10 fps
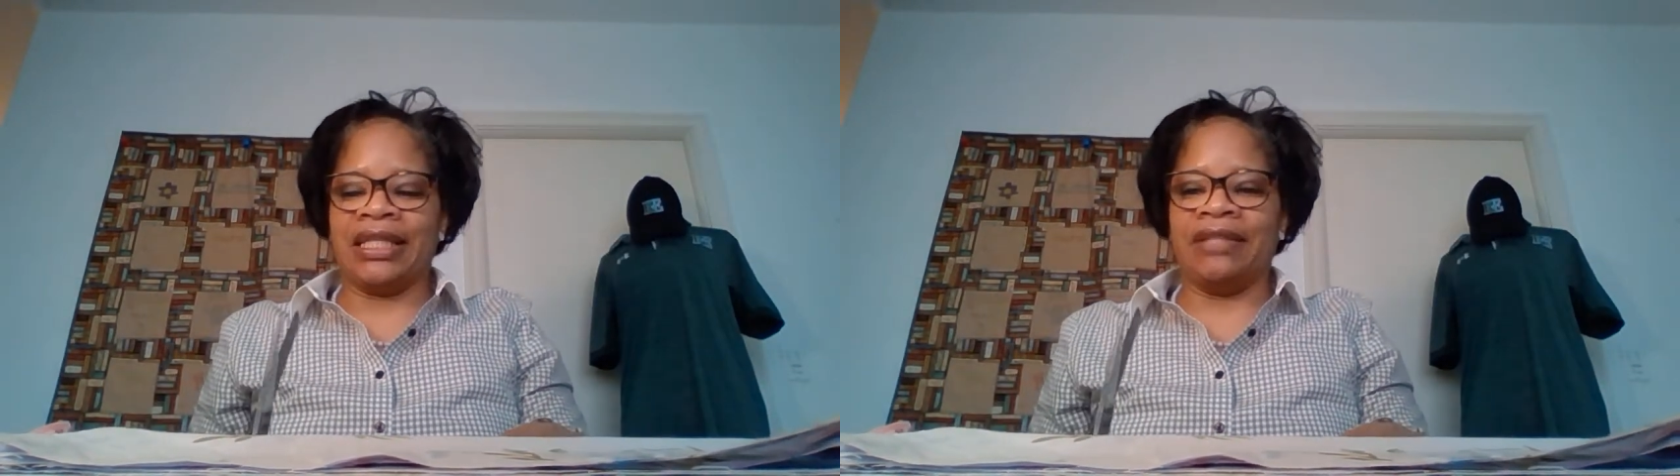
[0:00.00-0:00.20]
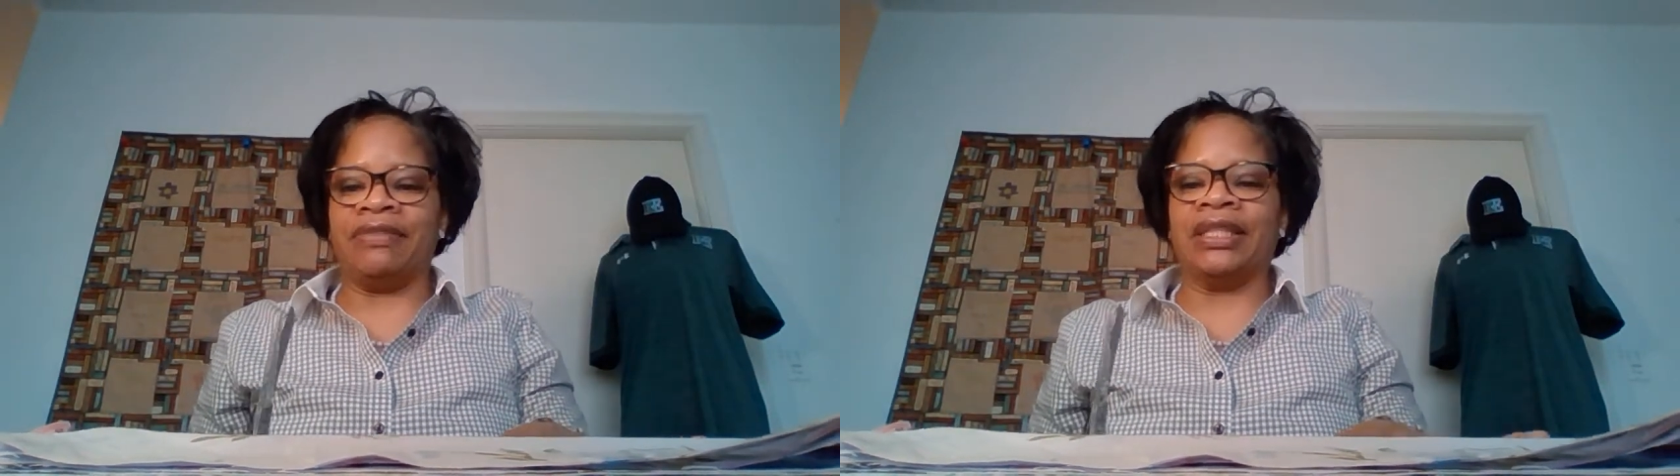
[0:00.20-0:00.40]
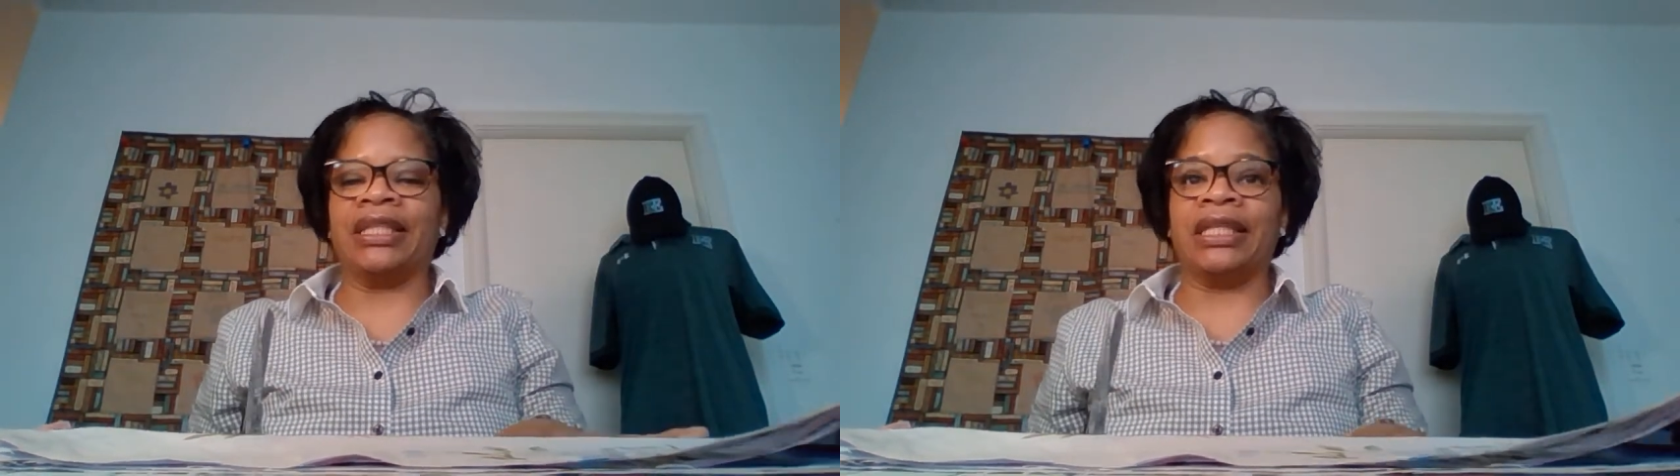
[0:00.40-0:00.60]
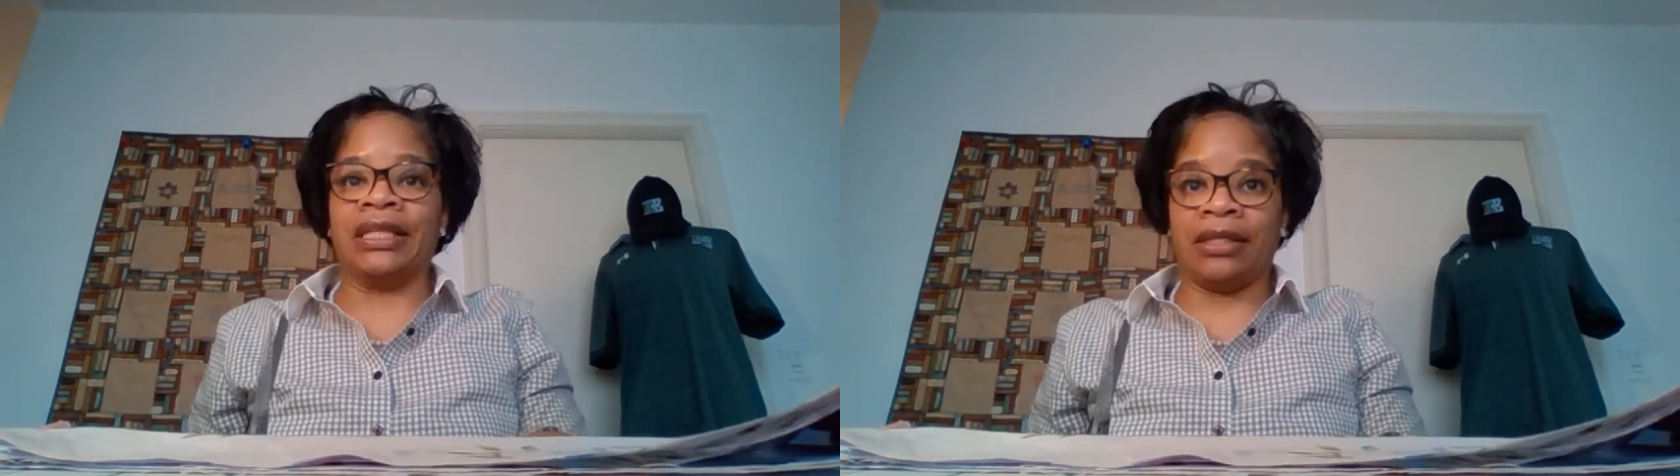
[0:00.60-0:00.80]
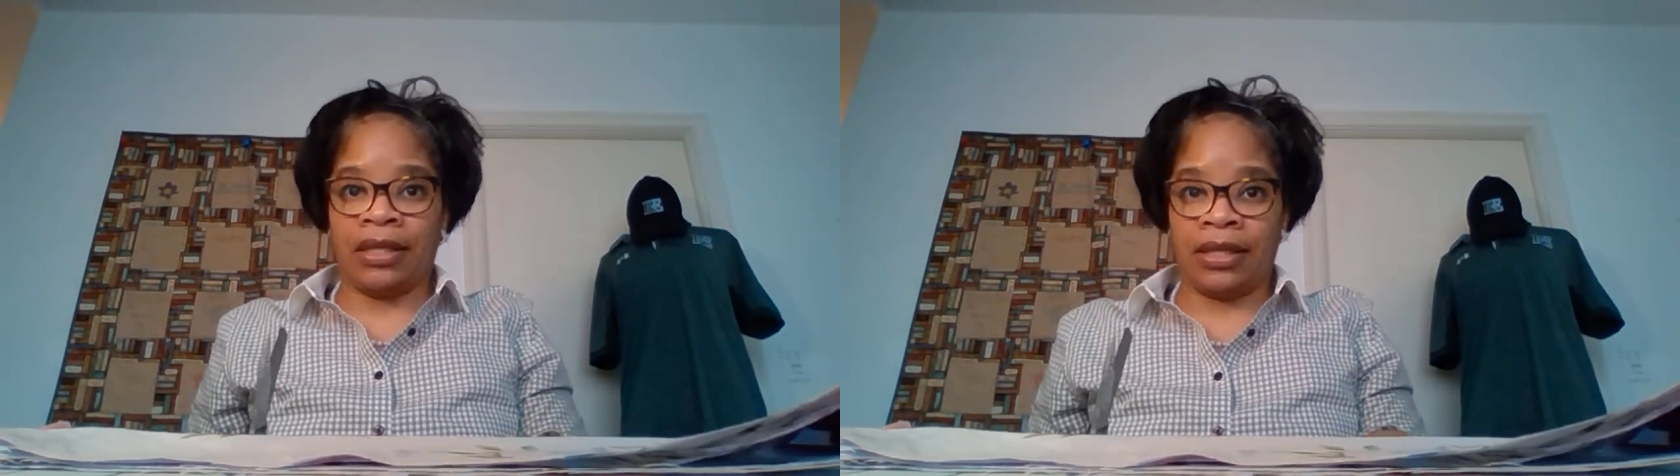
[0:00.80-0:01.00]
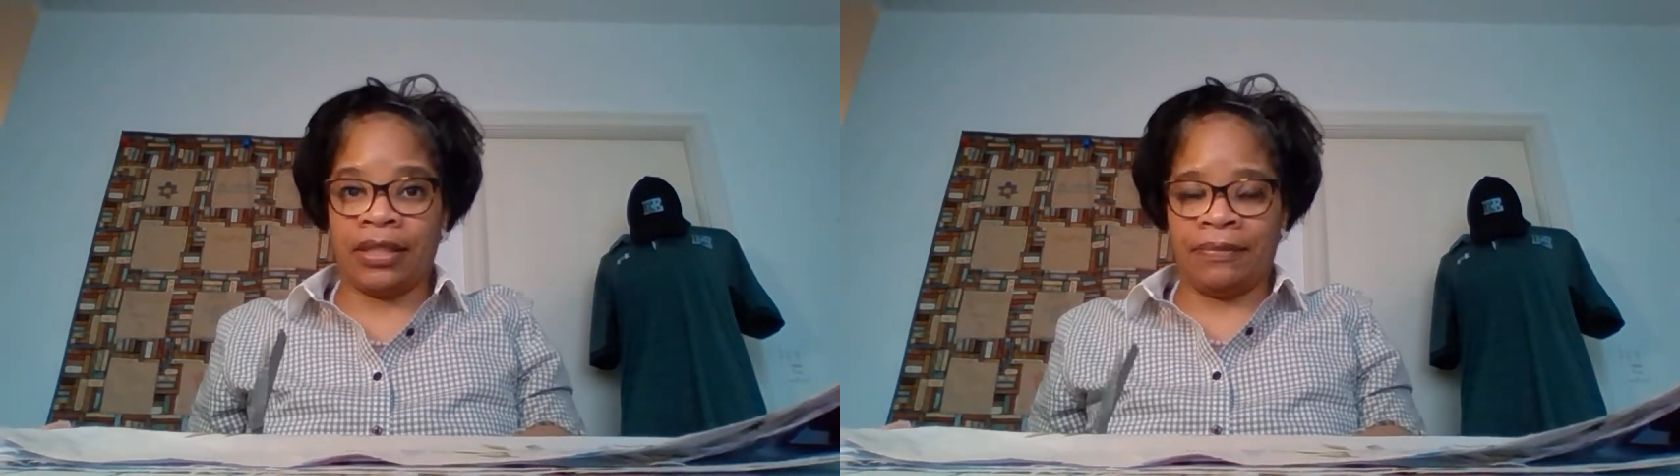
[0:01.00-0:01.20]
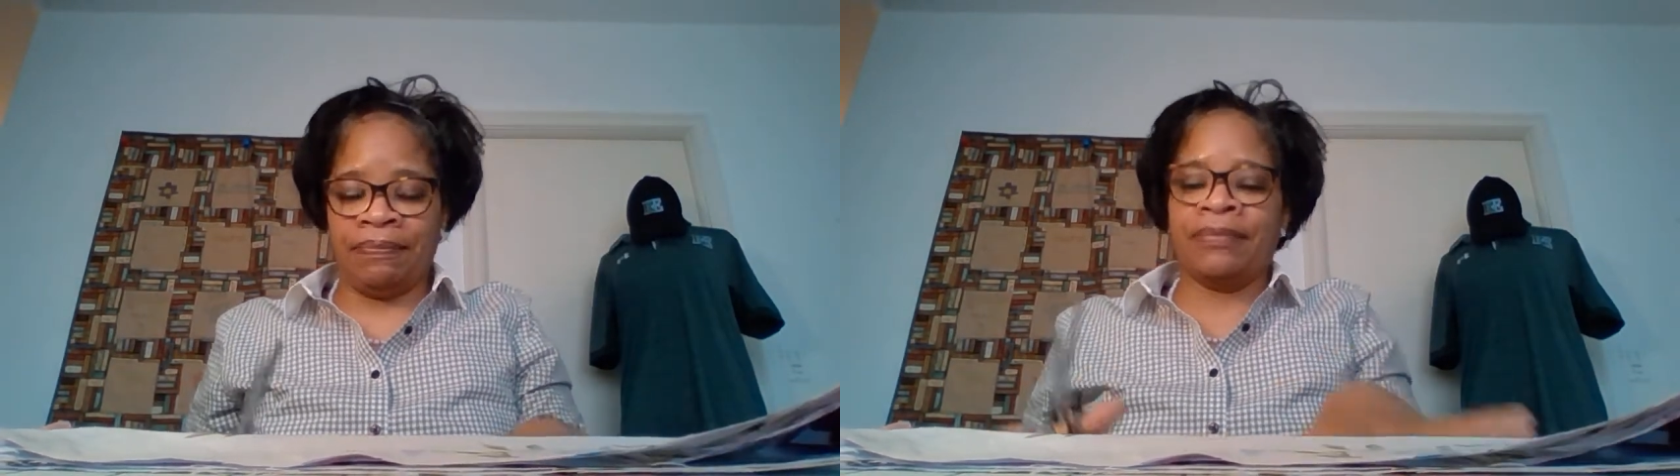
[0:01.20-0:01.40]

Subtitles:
evenly cut.